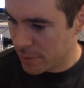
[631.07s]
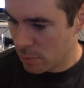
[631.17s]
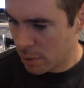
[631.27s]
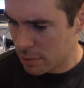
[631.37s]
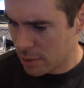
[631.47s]

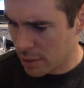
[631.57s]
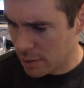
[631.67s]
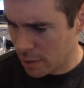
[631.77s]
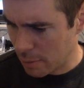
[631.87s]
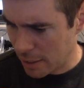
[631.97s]
What else can I
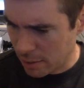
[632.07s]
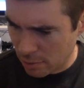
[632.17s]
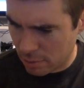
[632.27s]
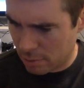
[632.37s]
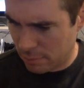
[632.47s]
tell you about
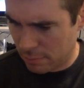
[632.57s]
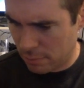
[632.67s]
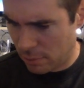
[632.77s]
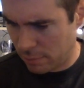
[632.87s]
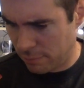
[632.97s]
it?
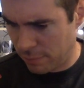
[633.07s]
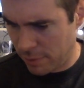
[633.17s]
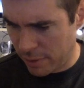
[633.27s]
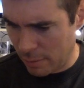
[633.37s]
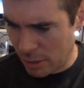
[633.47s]
Not
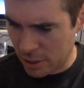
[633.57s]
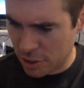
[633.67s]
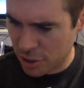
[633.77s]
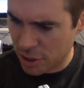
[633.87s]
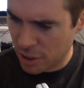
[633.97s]
very
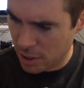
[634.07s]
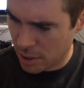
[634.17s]
much.